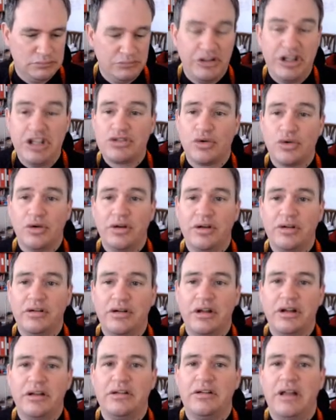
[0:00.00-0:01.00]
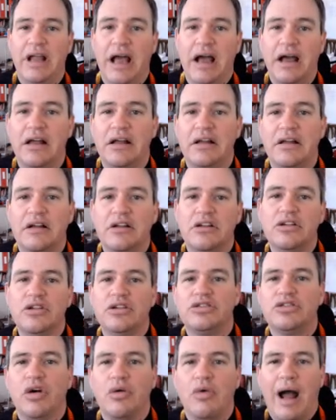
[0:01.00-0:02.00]
Disordered, yeah.
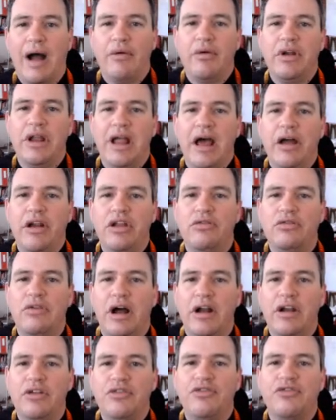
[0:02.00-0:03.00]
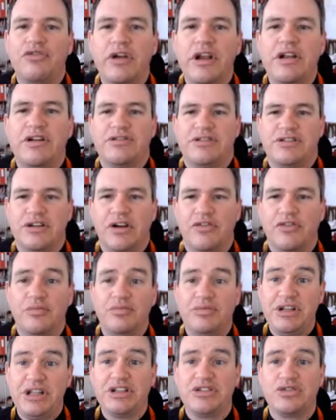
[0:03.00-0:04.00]
So how do you free yourself
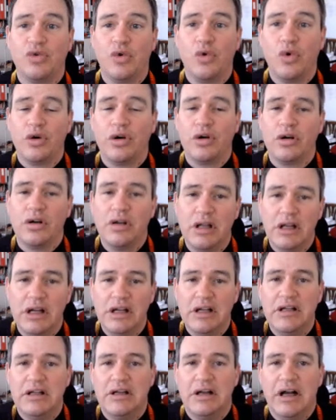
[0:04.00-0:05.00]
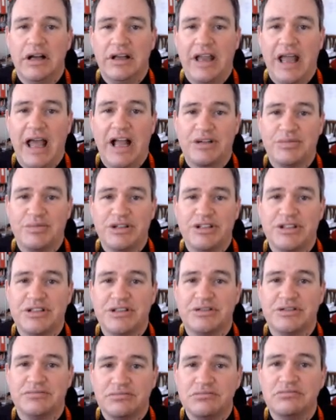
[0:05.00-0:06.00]
from disorder
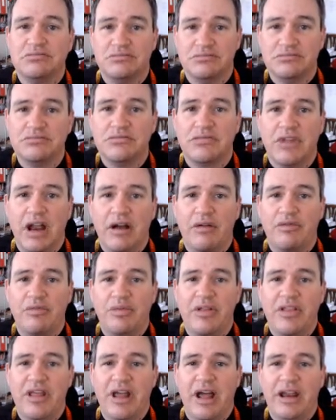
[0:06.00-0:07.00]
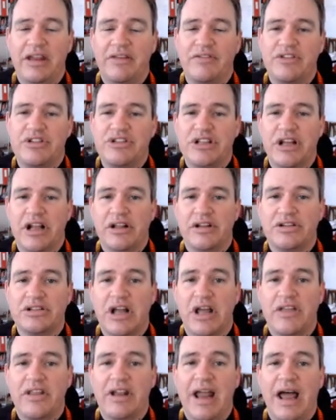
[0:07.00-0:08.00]
attachments? That would be the idea of the challenge.
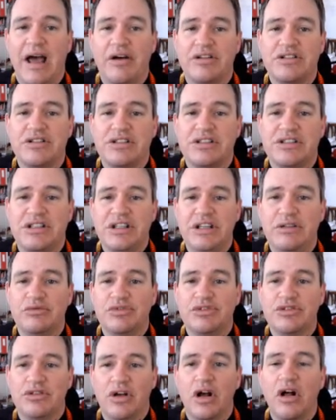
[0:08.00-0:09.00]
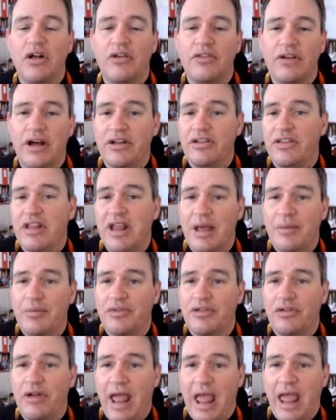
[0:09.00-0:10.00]
And then how does the scene resolve? How does the
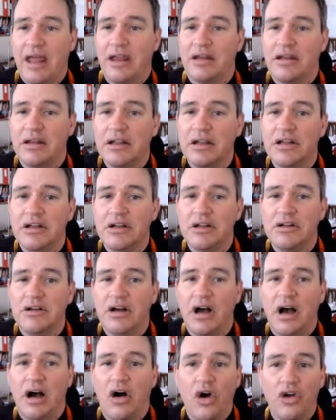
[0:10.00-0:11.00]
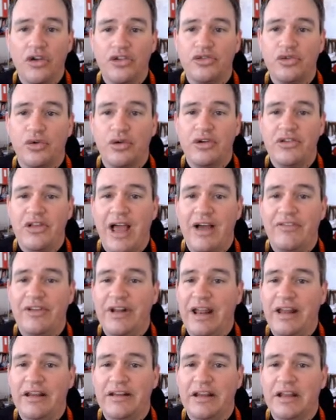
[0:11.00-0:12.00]
episode end? All stories have
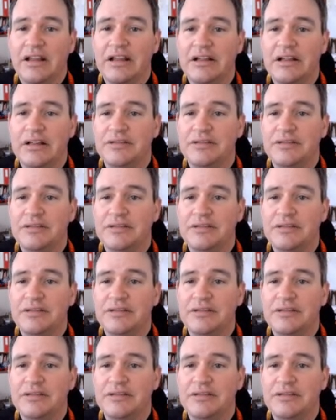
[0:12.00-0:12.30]
an ending.